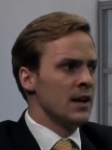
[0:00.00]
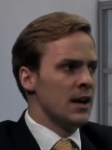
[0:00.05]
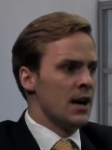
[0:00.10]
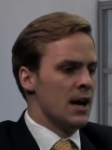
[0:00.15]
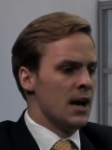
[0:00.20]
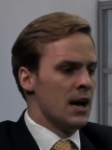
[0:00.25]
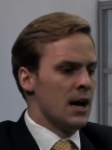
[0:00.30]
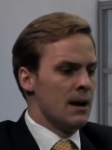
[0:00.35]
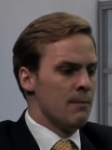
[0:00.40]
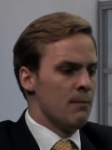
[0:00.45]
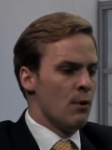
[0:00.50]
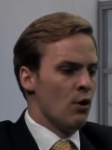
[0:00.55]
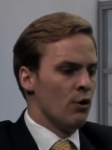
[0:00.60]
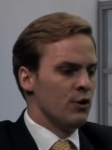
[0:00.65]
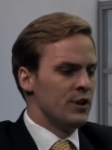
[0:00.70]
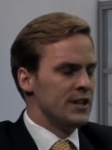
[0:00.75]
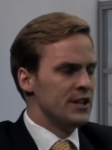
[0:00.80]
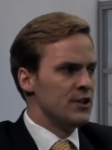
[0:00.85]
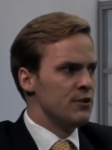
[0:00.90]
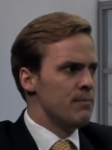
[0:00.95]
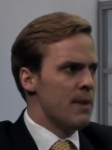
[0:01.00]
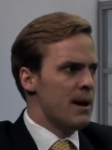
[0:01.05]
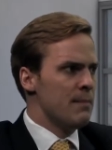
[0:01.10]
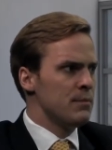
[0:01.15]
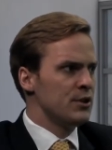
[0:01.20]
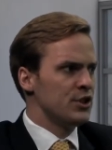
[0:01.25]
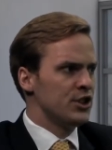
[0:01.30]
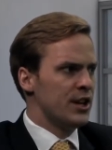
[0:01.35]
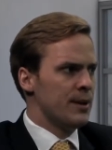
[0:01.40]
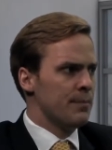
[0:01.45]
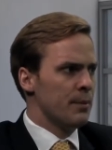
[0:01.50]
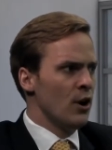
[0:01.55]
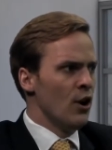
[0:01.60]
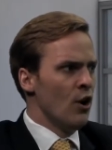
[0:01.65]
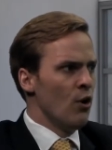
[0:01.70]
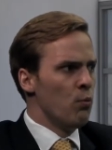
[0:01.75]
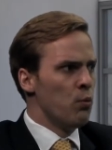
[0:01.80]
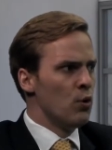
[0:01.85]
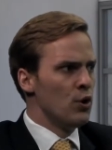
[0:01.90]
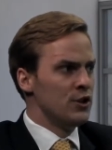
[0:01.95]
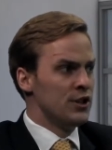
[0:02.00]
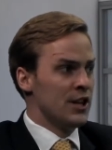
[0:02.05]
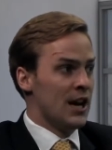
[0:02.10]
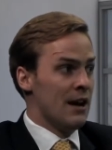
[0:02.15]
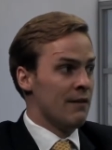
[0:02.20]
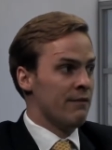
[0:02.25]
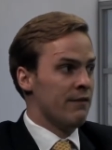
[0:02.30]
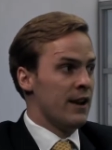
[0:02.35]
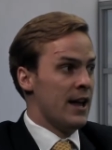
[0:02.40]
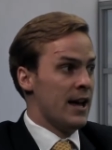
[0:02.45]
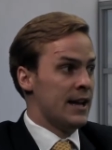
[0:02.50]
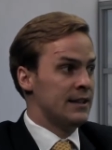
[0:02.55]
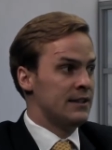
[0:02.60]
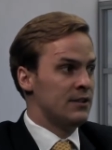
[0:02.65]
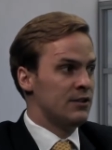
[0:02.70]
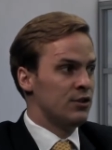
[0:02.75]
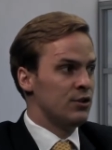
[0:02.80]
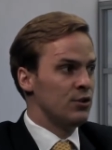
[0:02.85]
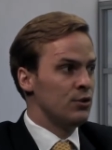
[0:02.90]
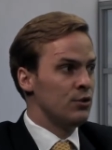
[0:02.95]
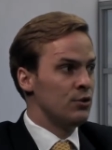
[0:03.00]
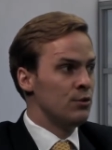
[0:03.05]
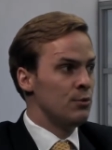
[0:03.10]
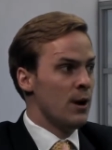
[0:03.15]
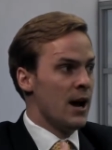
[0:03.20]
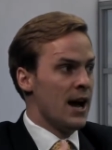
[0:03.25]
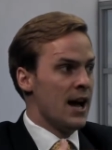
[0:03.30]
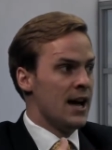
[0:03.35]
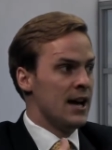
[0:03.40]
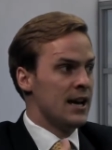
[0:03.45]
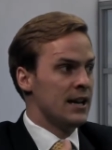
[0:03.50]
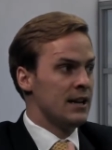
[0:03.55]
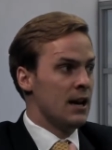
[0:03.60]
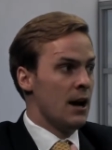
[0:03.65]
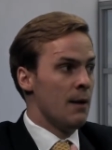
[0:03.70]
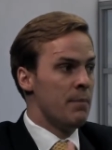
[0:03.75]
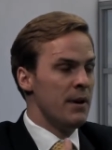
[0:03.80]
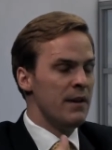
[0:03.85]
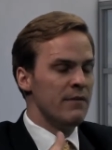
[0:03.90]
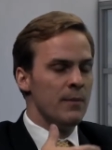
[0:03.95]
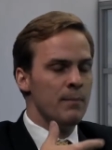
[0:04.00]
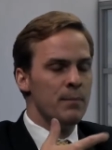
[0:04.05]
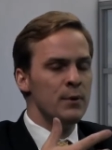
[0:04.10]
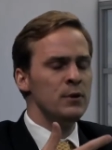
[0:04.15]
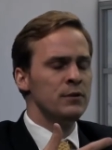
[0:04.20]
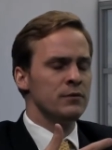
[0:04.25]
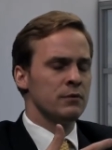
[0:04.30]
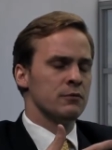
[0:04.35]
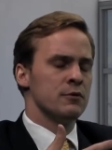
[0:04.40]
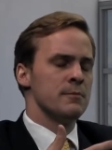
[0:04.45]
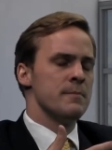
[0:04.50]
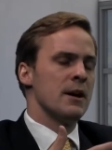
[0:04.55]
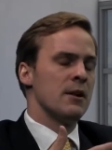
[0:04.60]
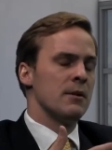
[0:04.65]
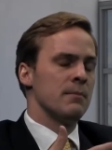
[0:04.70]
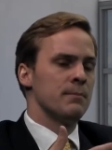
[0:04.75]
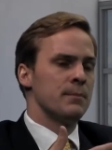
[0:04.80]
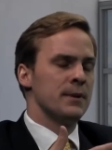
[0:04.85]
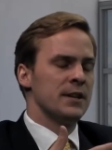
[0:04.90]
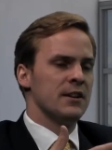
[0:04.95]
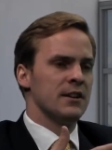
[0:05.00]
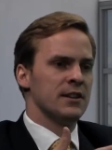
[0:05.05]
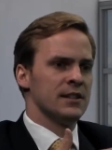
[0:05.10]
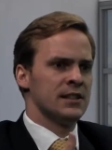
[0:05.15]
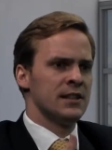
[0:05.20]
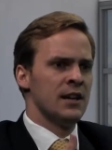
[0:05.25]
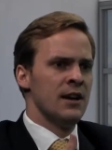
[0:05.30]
on EU membership would have led to a bit of a boost for Royal Mail, because